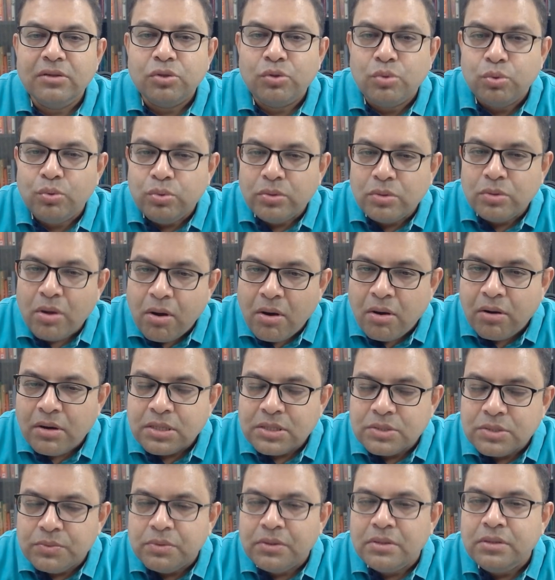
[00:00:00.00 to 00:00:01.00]
through
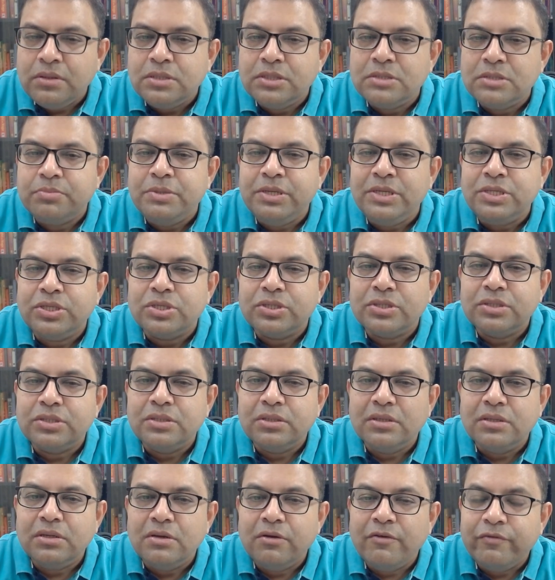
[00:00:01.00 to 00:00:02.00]
thoughts words speech
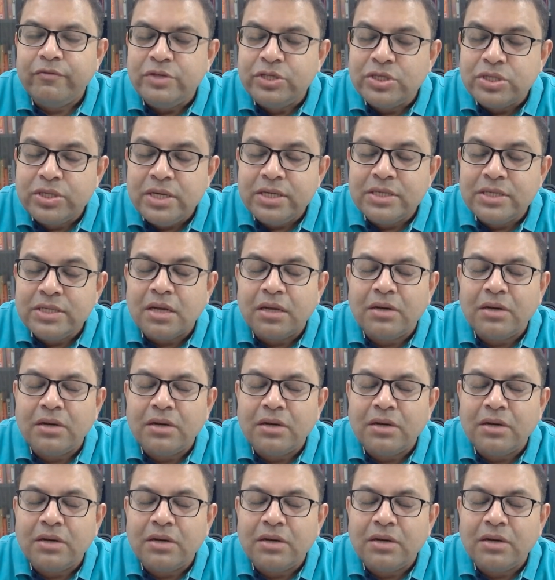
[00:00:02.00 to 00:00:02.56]
which creates